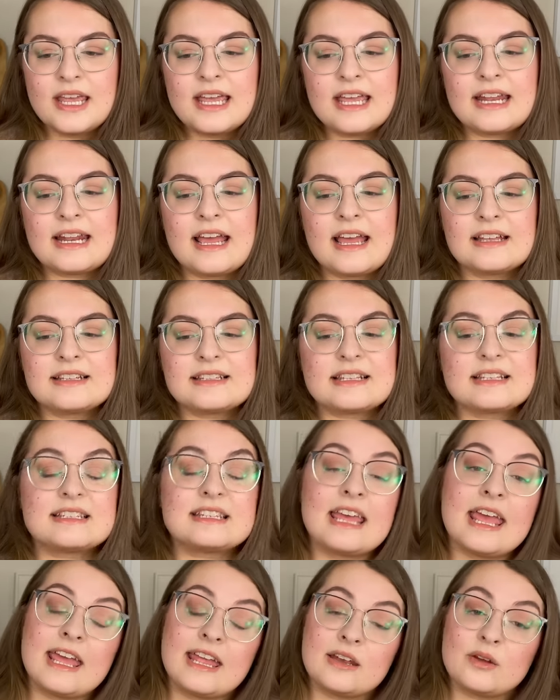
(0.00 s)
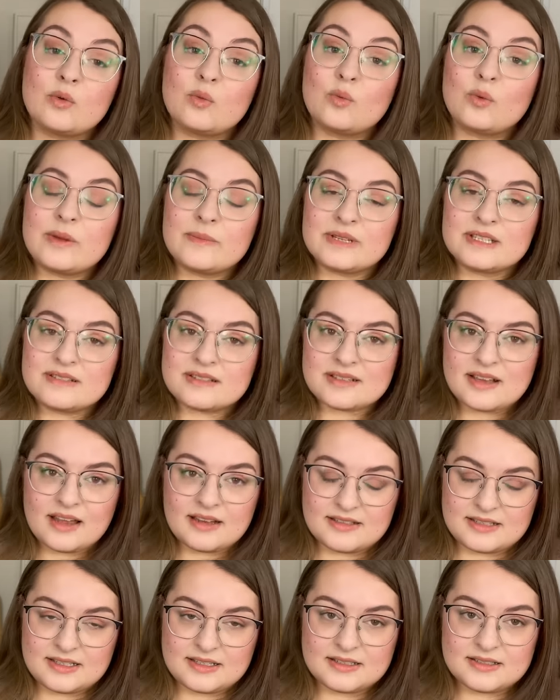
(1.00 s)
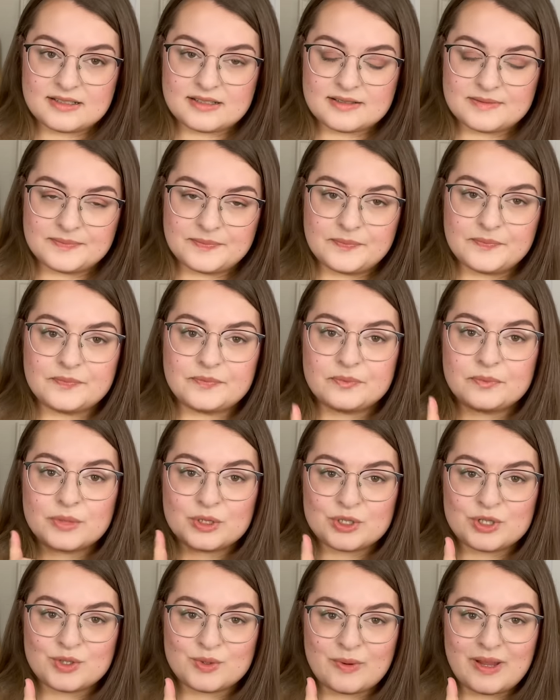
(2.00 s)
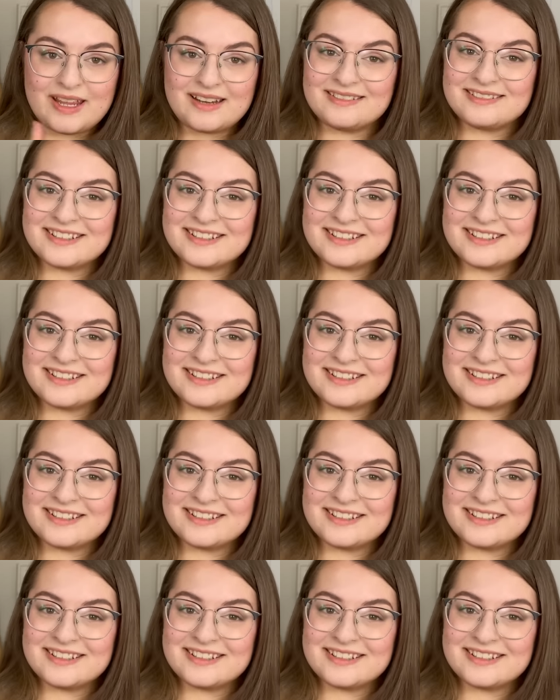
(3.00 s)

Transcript: It has 10 women's sizes but just wait.